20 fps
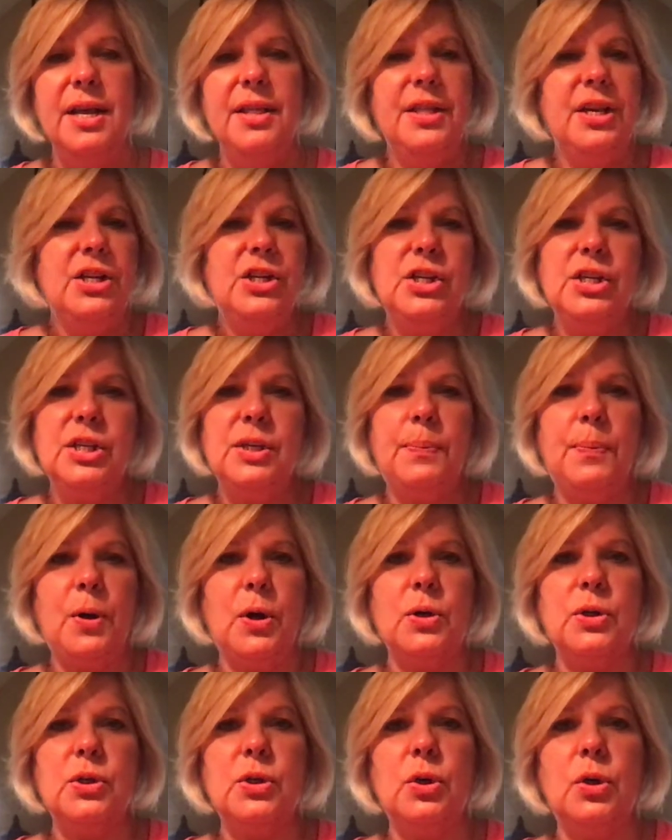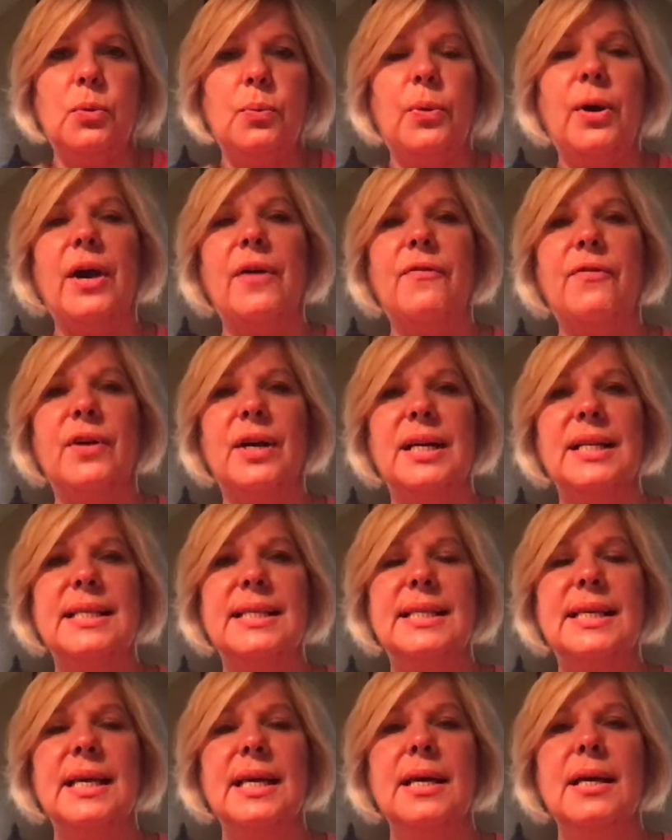It's just a personal
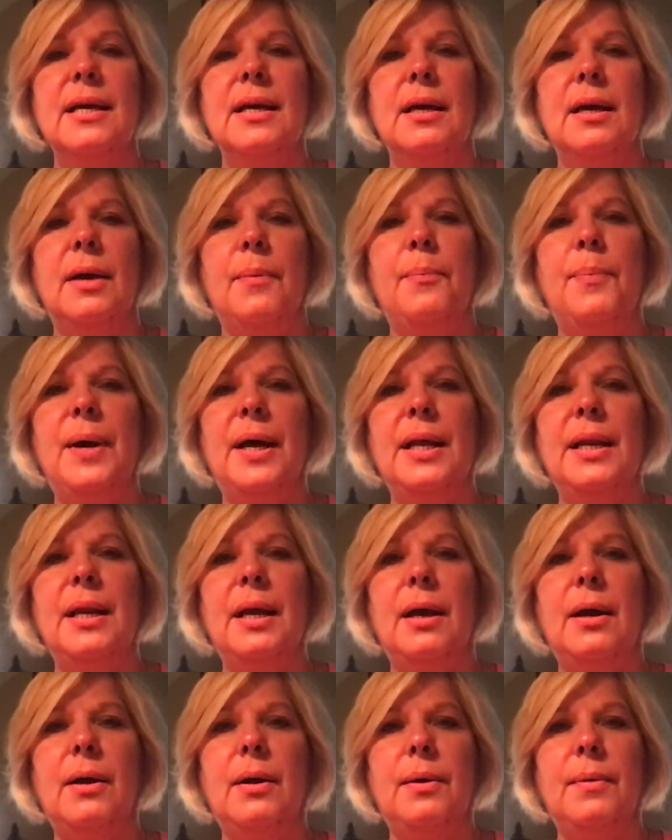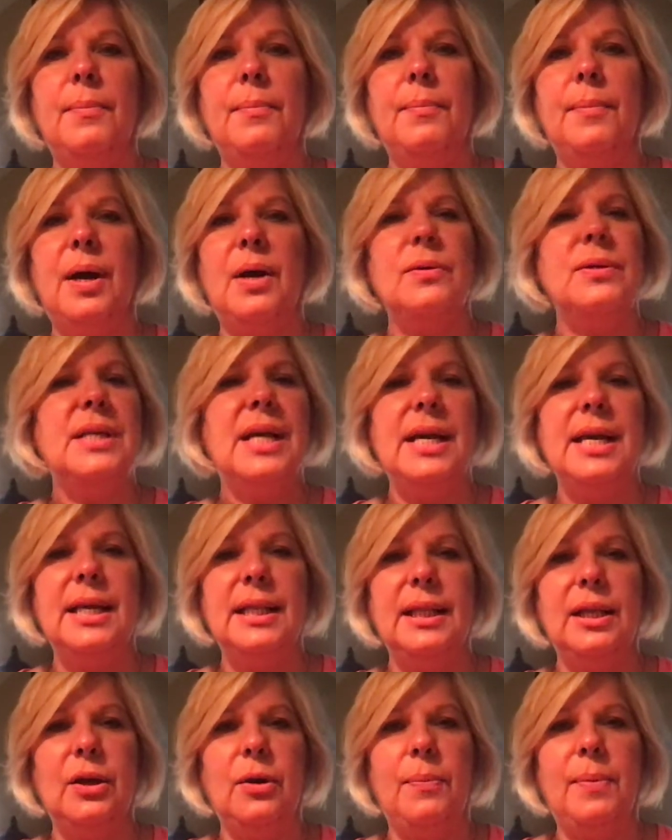preference, but I'll tell you a
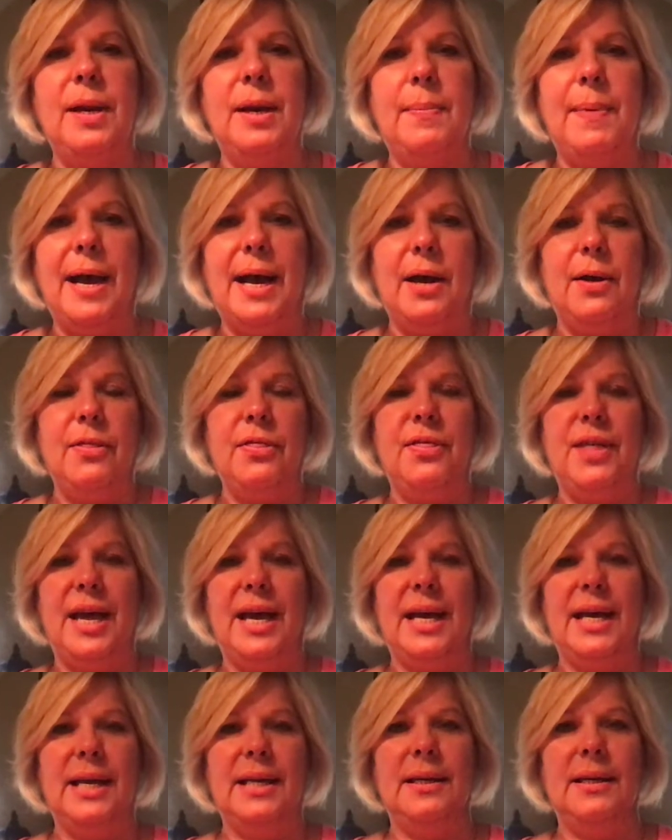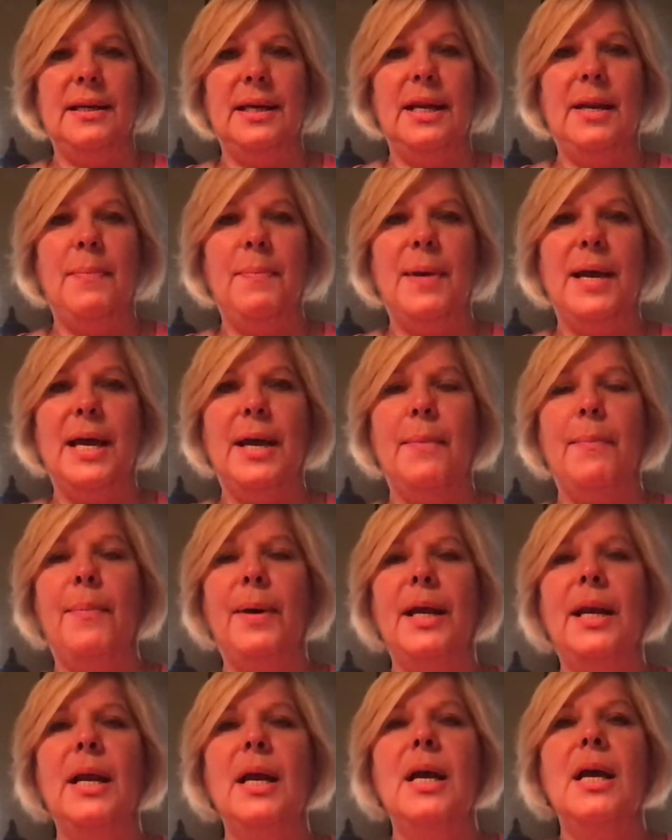little bit about that in a bit.
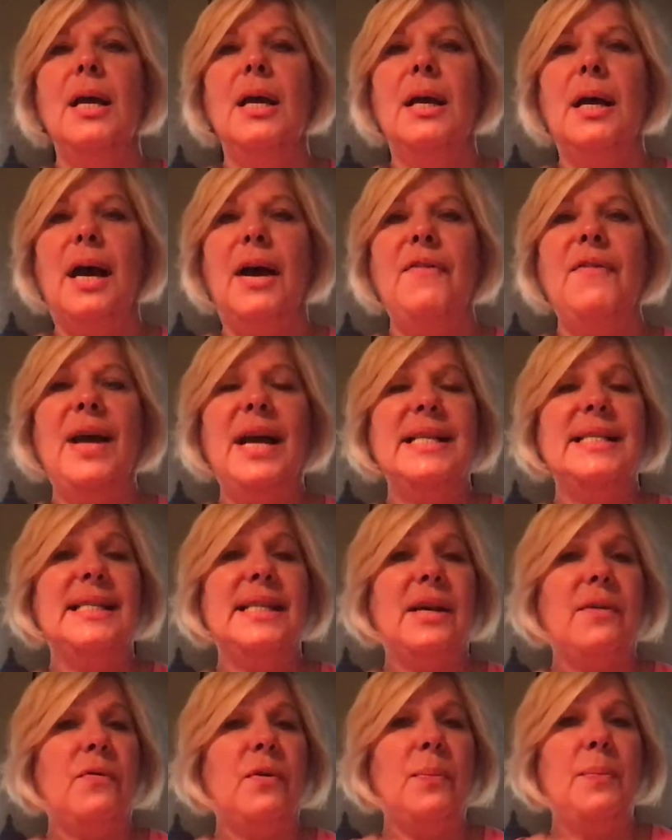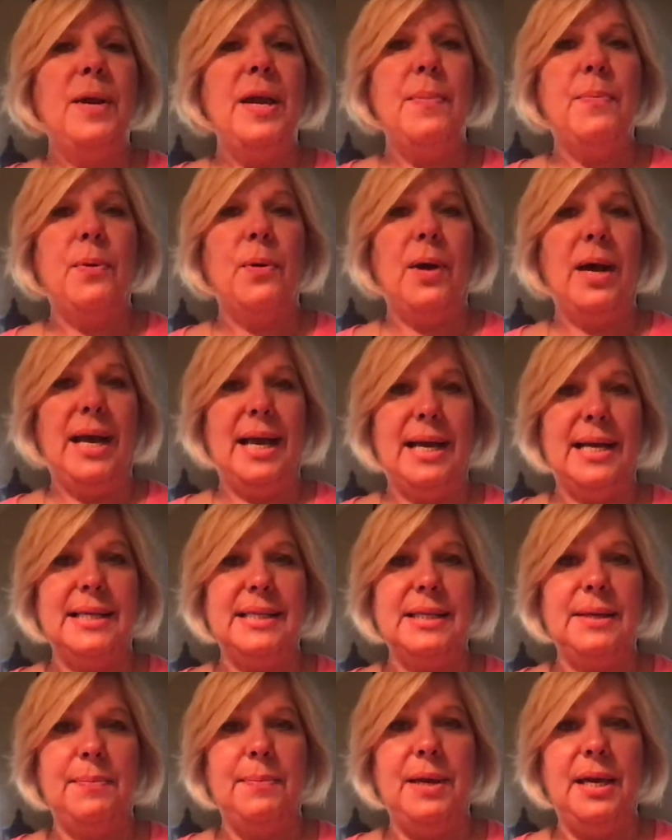But I've had several people
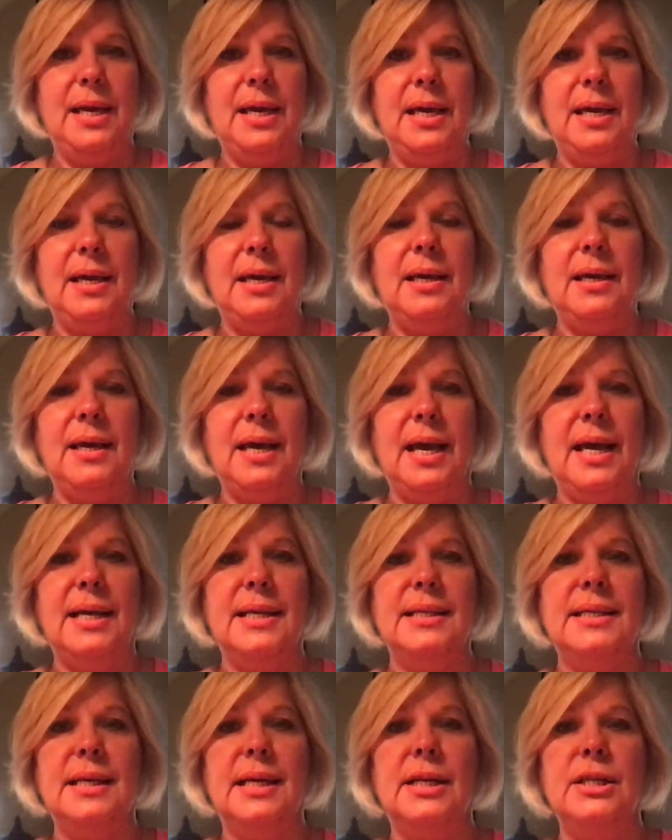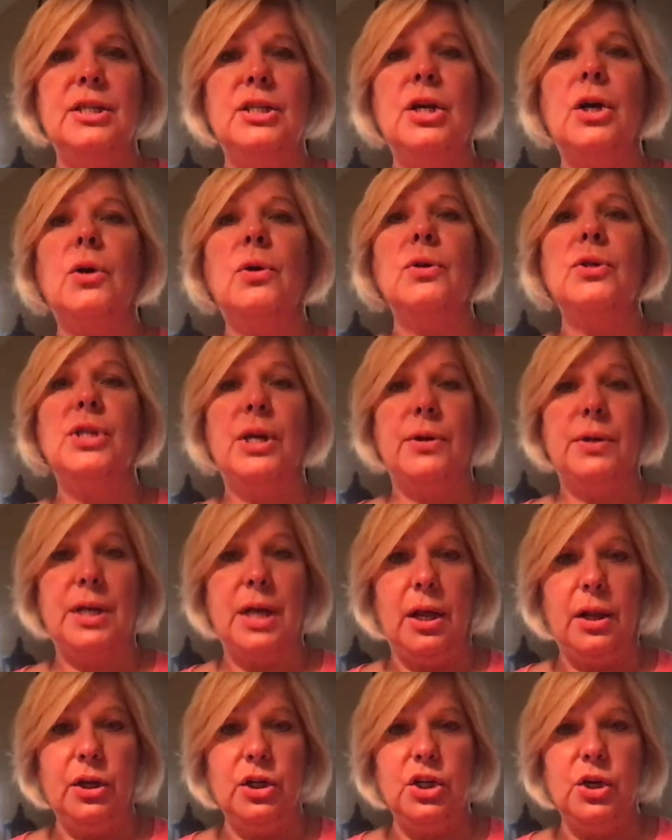ask me as adult
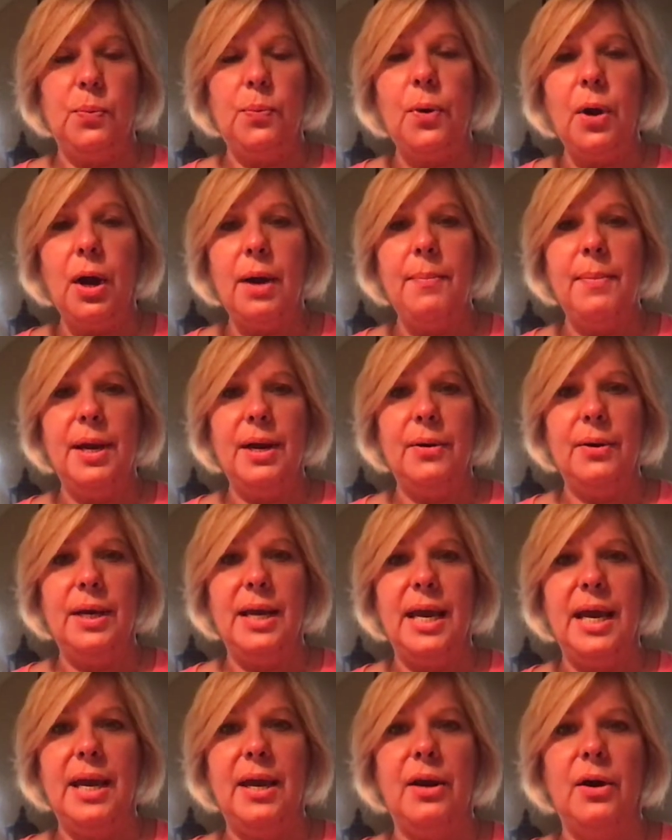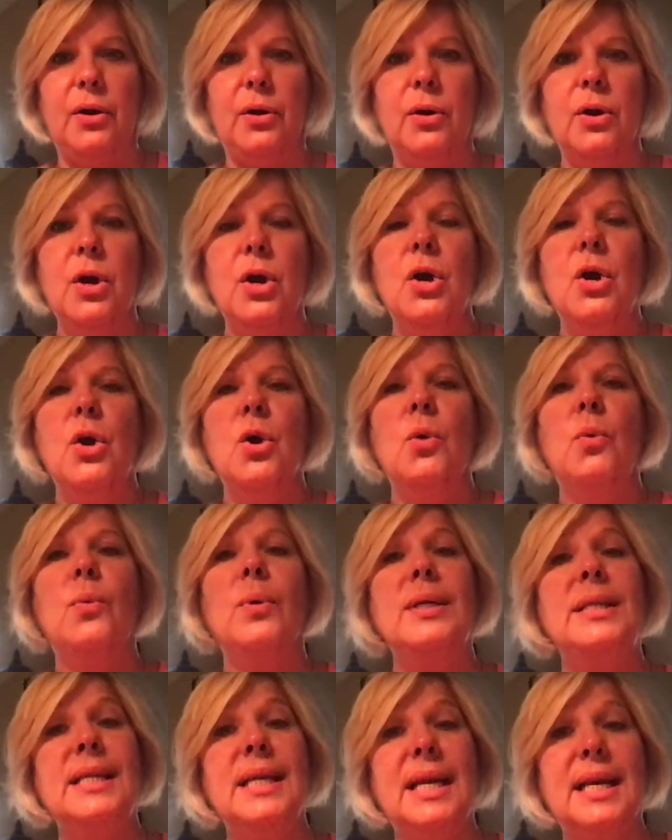gerontology primary care,
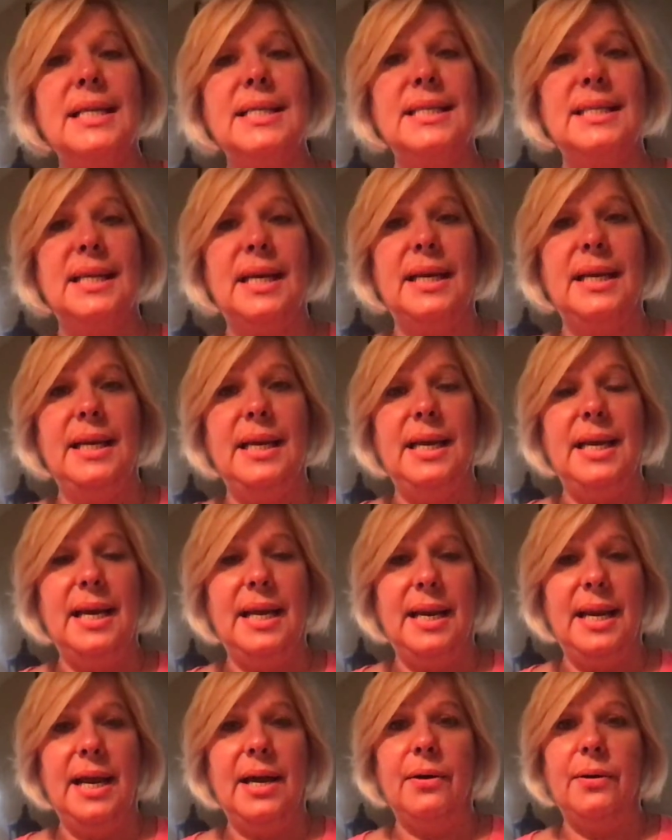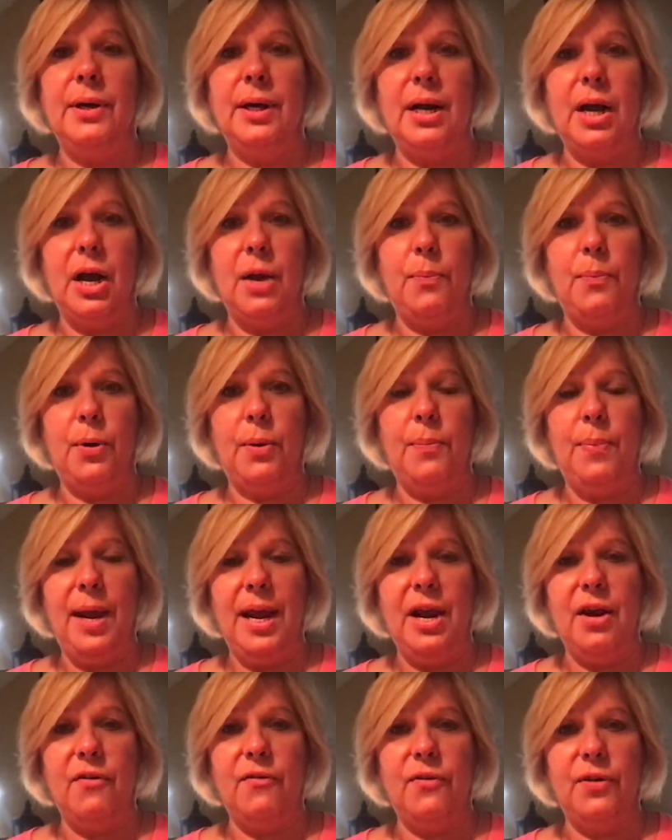what did I study and how did I
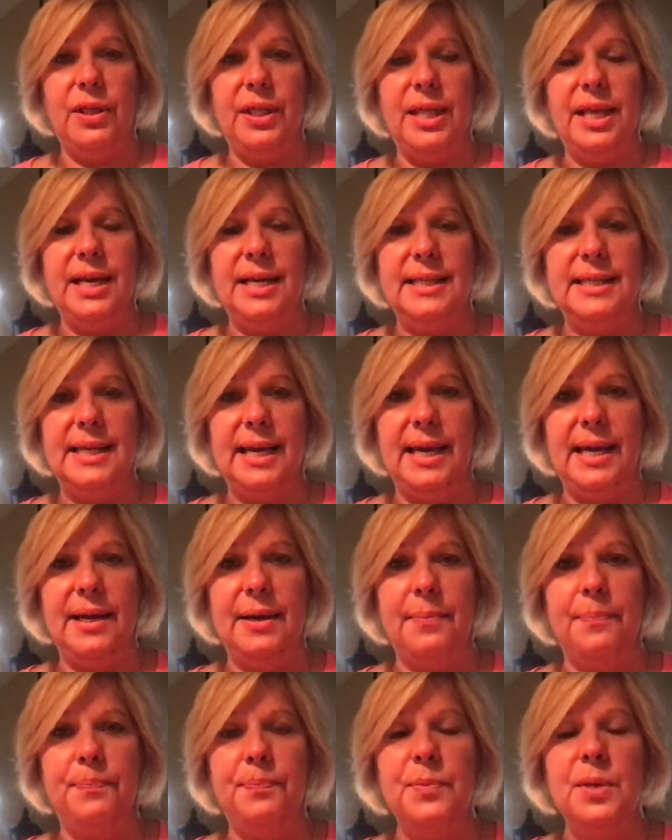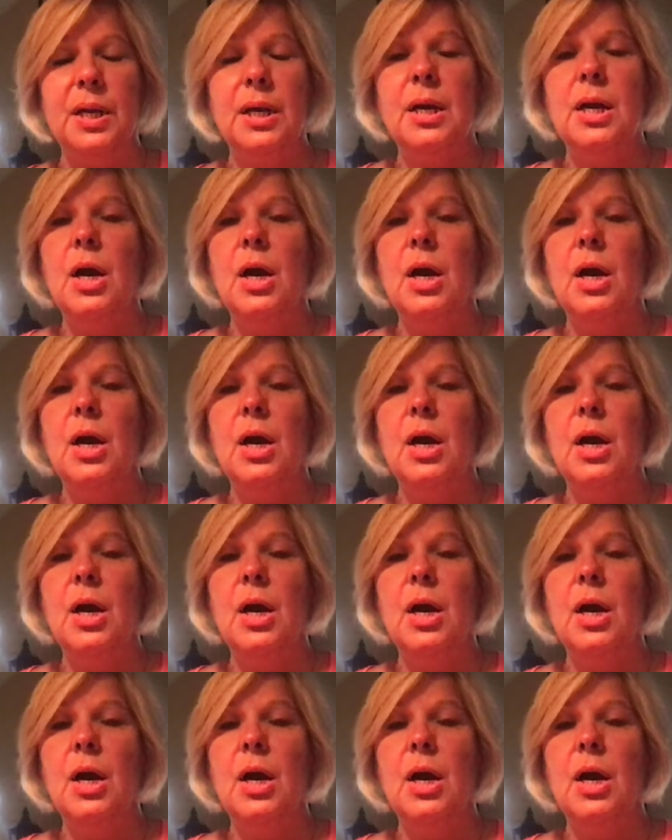prepare for the exam?